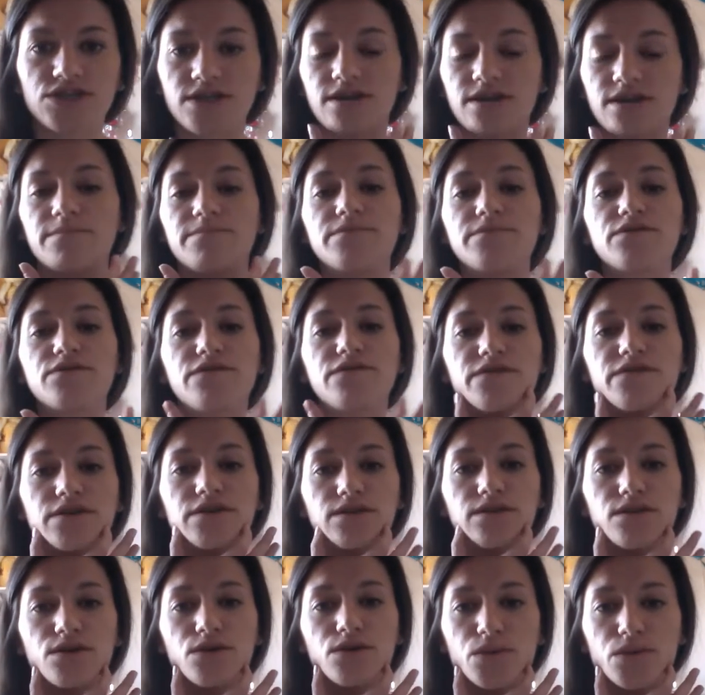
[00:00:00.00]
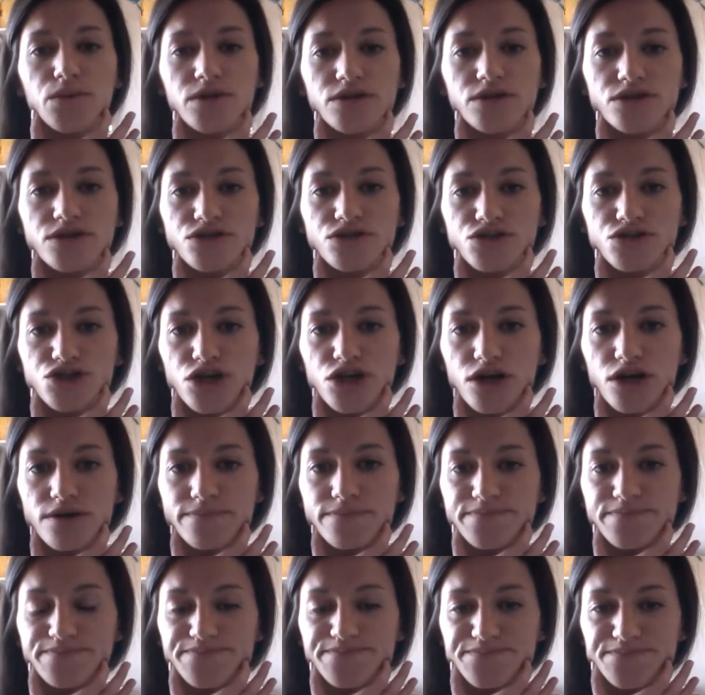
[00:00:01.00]
move the lower jaw
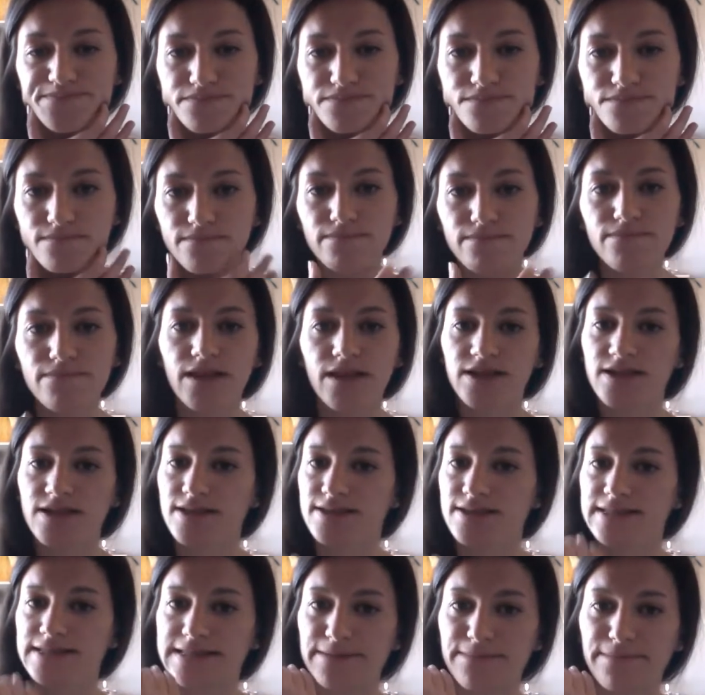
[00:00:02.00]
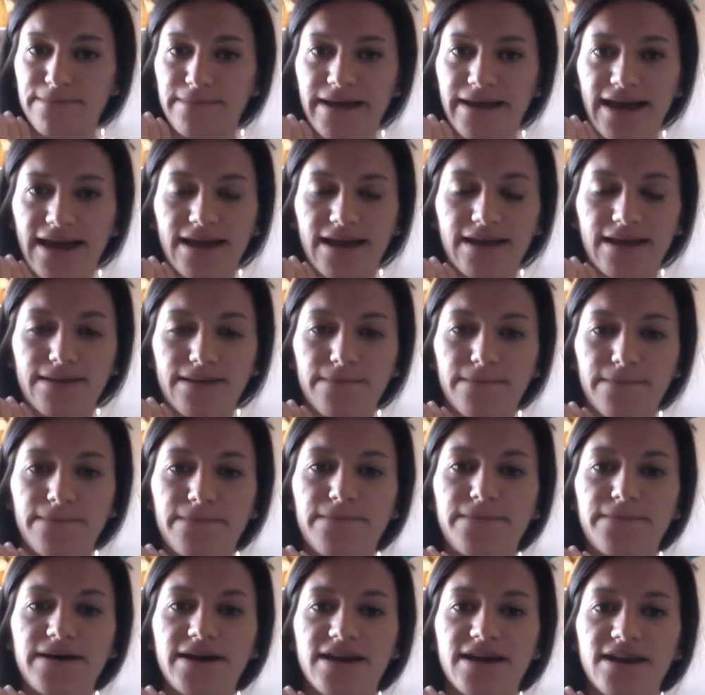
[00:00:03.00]
to back.
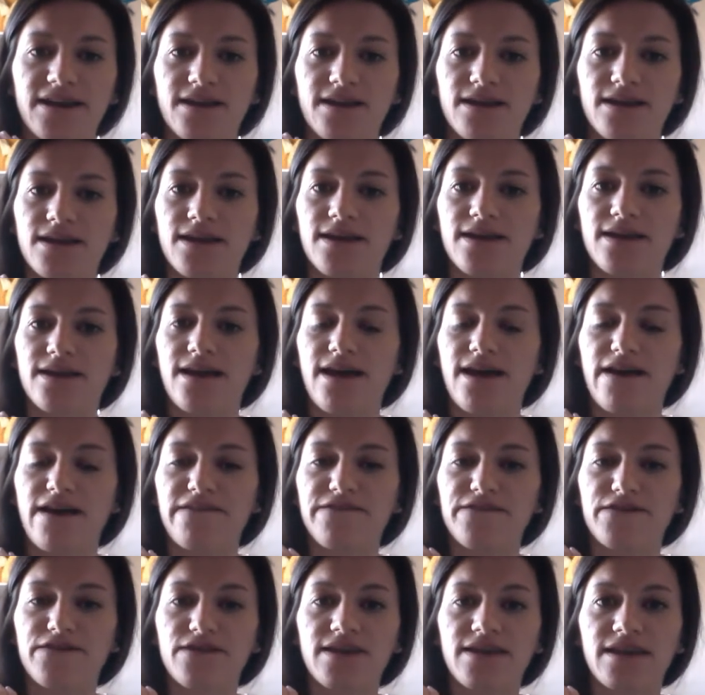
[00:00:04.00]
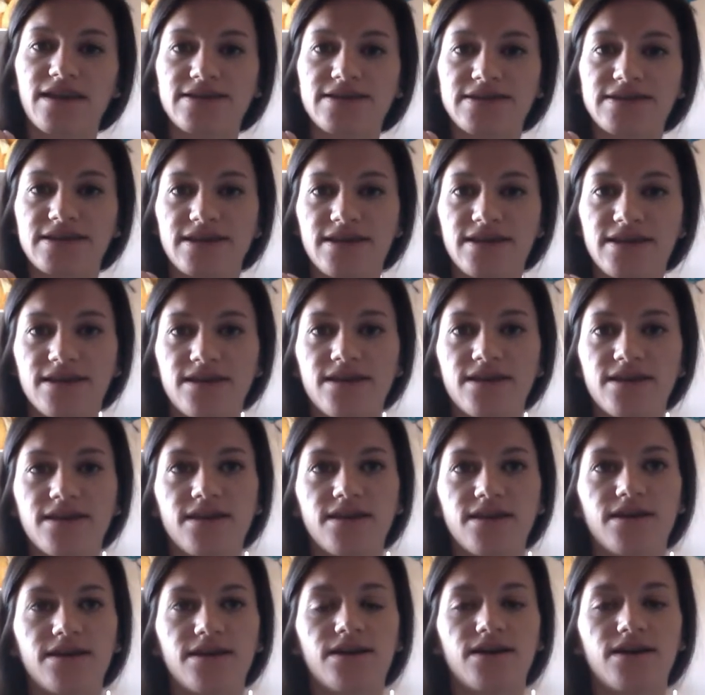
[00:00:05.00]
But after they did
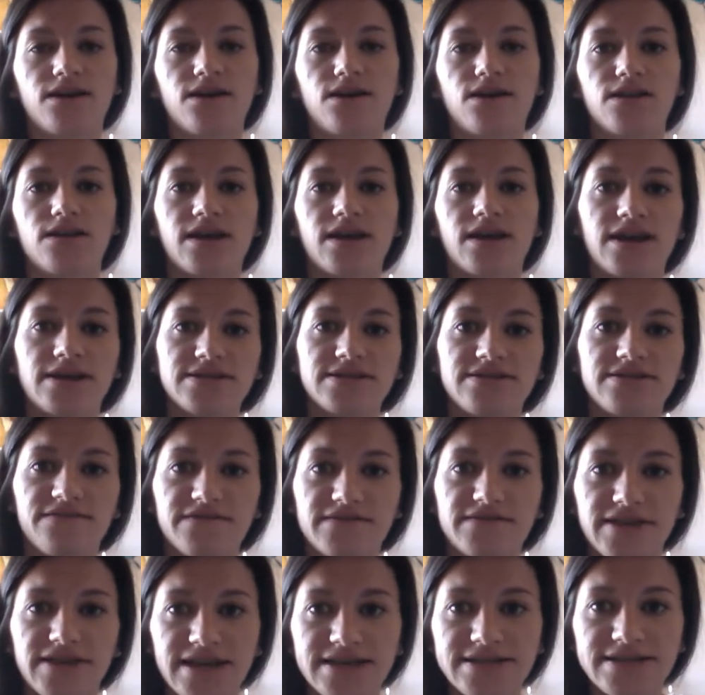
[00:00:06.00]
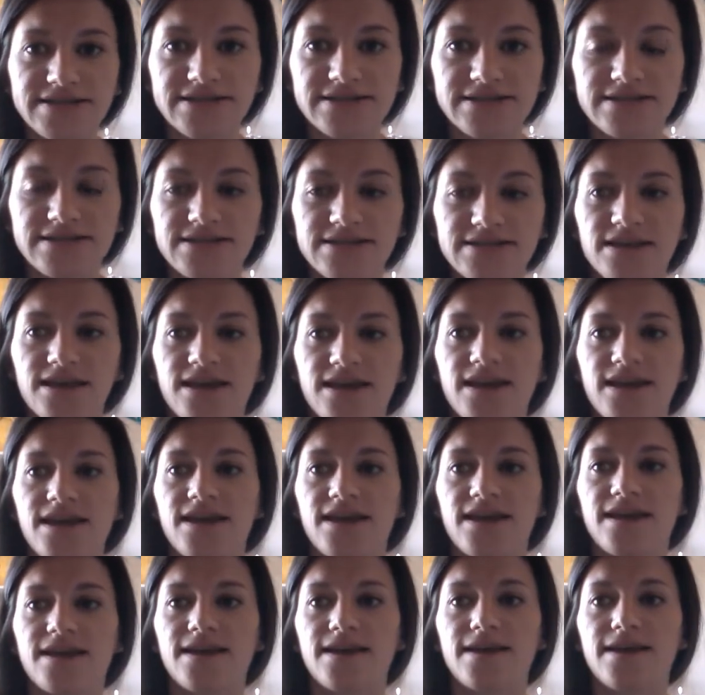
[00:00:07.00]
all kinds of tests
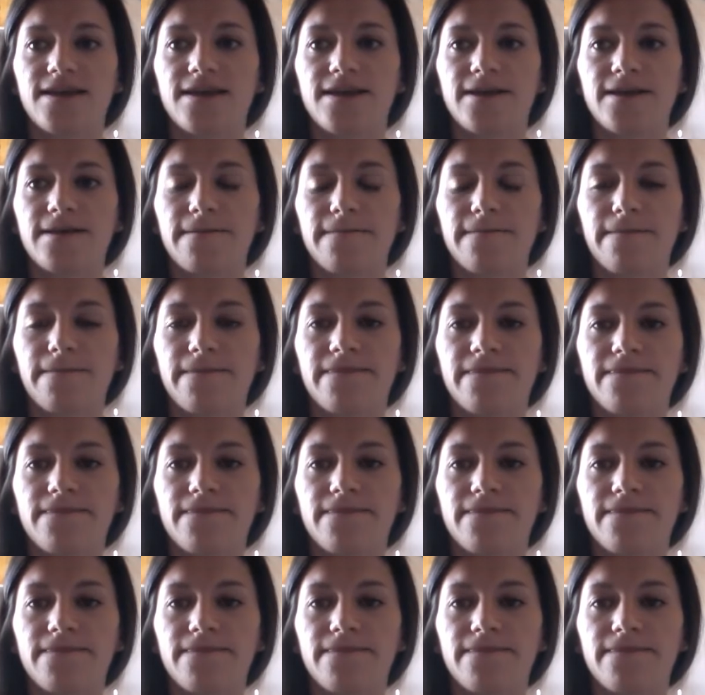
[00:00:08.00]
and